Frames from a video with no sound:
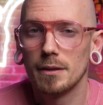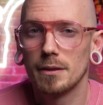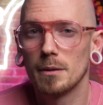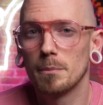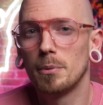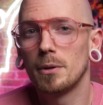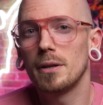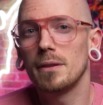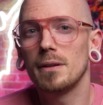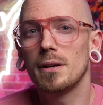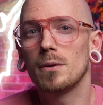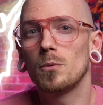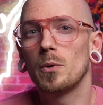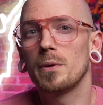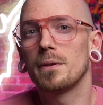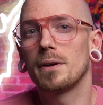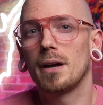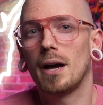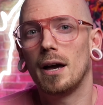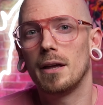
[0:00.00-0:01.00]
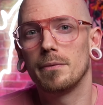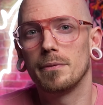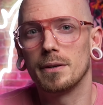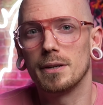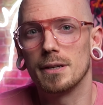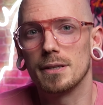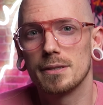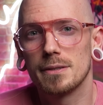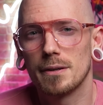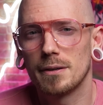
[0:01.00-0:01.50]
They're put in there with
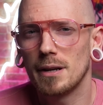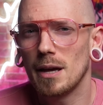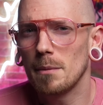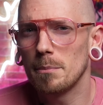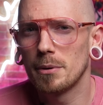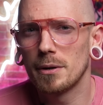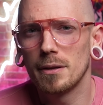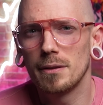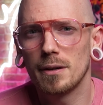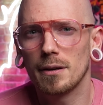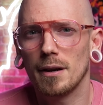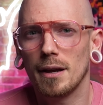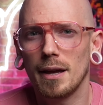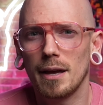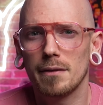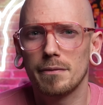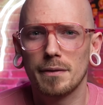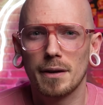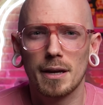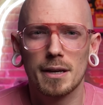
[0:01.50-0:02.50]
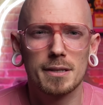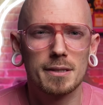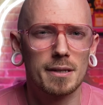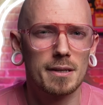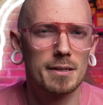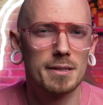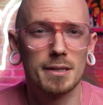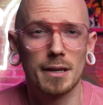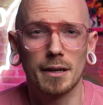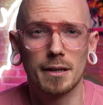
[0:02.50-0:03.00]
confidence. They're not put in there half-assed
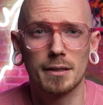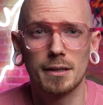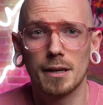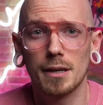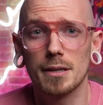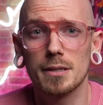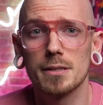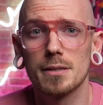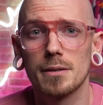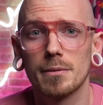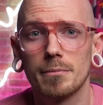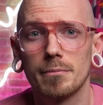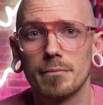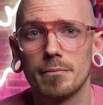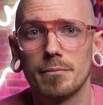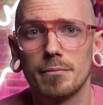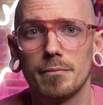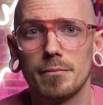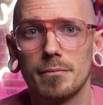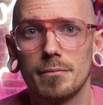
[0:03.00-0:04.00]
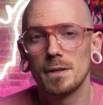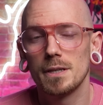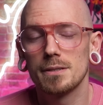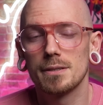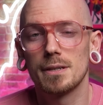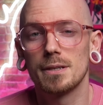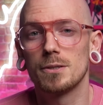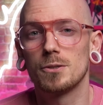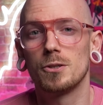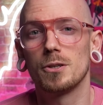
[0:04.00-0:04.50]
and second-guessed. I mean,
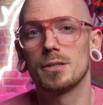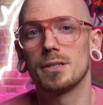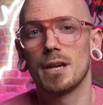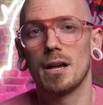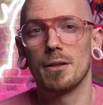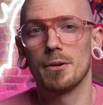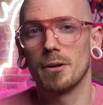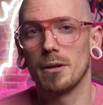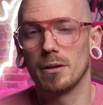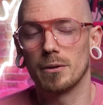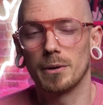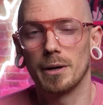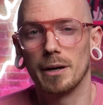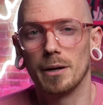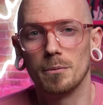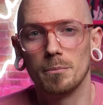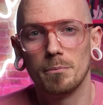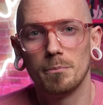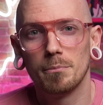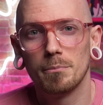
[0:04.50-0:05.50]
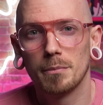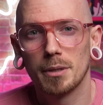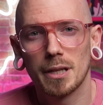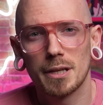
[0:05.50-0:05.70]
this thing is just solid all around.